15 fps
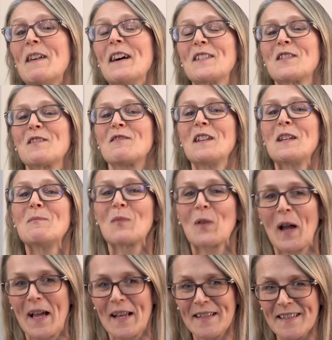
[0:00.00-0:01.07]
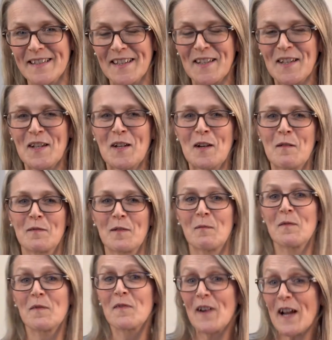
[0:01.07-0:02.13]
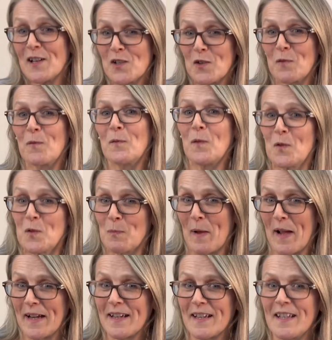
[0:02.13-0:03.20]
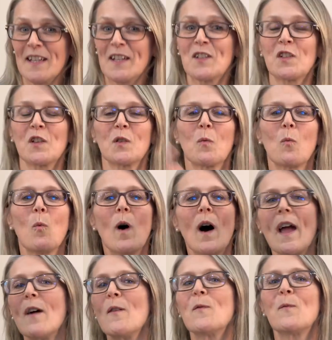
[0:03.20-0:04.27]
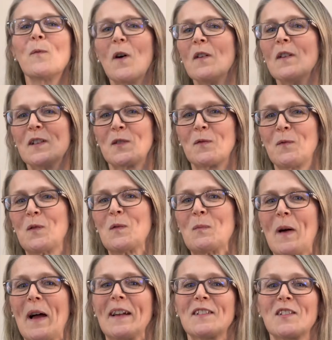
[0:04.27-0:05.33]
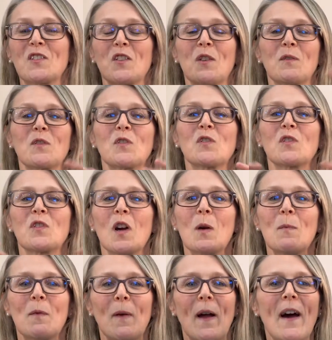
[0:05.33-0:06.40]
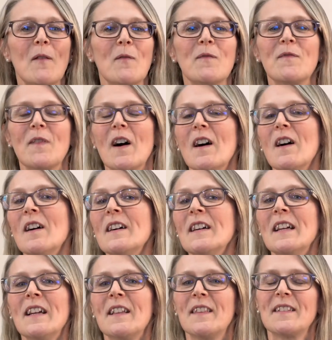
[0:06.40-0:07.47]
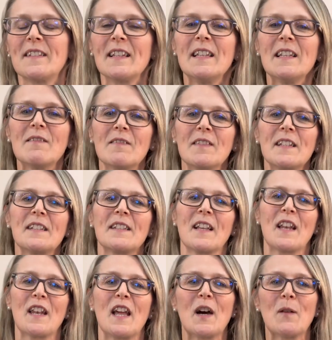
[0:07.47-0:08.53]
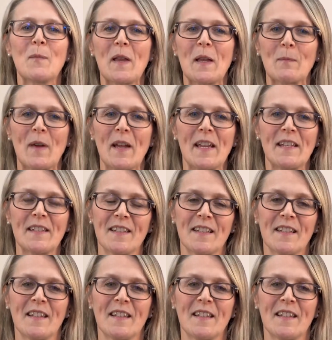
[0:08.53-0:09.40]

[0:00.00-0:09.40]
had to rebrand from French Food Bank to the Wyre Forest Food Bank to show the scope of how far the deliveries are now being made.